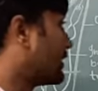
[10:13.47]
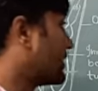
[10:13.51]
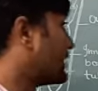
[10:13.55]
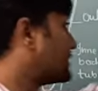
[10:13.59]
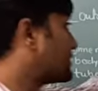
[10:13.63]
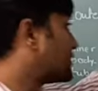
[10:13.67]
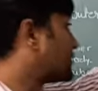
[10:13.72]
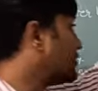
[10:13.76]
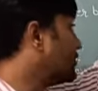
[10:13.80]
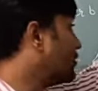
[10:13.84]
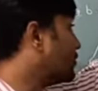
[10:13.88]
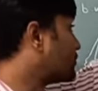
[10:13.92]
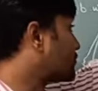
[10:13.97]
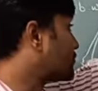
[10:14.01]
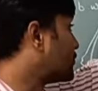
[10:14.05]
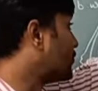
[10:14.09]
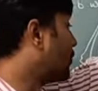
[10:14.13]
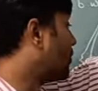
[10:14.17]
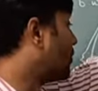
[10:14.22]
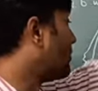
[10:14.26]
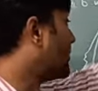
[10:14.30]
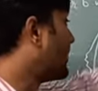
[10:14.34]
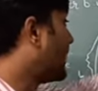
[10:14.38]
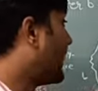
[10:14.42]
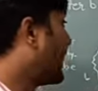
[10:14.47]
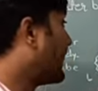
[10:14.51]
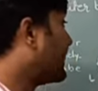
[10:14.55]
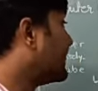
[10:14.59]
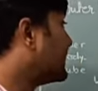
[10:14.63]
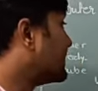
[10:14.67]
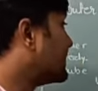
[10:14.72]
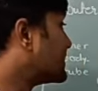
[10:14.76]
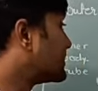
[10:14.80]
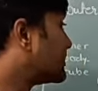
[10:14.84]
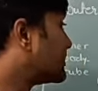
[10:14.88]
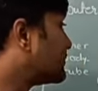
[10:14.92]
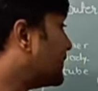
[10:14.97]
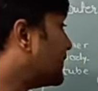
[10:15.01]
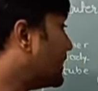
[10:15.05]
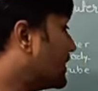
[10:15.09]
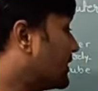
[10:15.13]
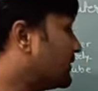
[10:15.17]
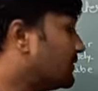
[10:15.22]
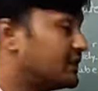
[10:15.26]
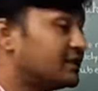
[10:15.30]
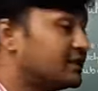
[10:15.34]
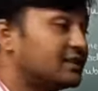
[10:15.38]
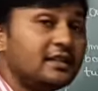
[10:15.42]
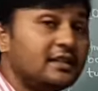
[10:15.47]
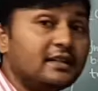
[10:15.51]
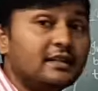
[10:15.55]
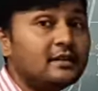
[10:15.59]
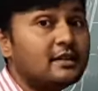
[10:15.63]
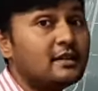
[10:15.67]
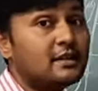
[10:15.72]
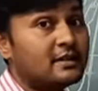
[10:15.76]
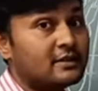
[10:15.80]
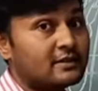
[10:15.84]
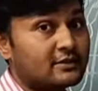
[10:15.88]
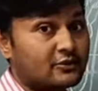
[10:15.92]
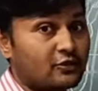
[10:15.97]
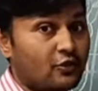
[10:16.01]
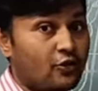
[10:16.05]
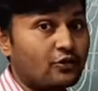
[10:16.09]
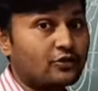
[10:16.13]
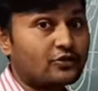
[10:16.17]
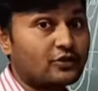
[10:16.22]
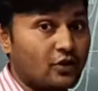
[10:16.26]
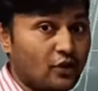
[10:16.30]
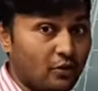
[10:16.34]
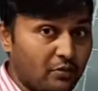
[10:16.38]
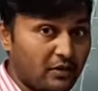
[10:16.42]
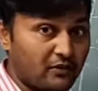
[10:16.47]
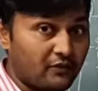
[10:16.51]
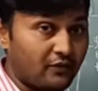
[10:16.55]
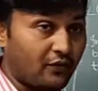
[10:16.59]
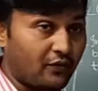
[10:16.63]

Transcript: as pseudocoelom, and it is filled with the pseudocoelomic